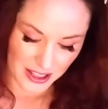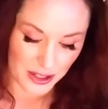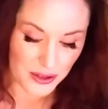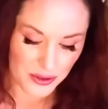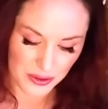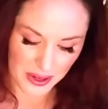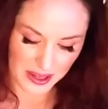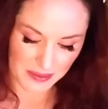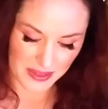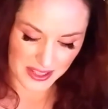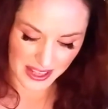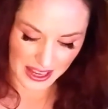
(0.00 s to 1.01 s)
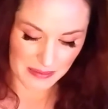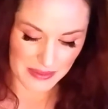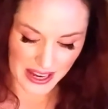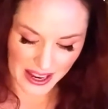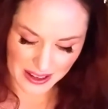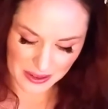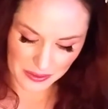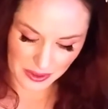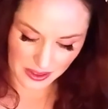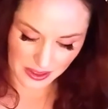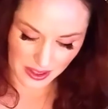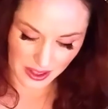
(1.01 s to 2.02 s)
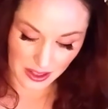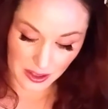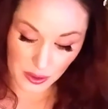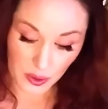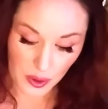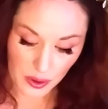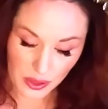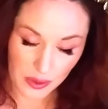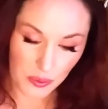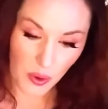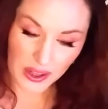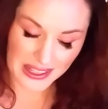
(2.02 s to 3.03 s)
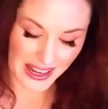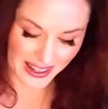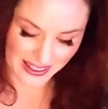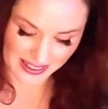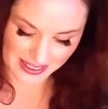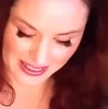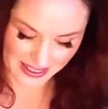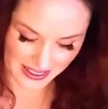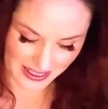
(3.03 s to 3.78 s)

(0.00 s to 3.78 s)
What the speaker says: Two dreams came down to earth one night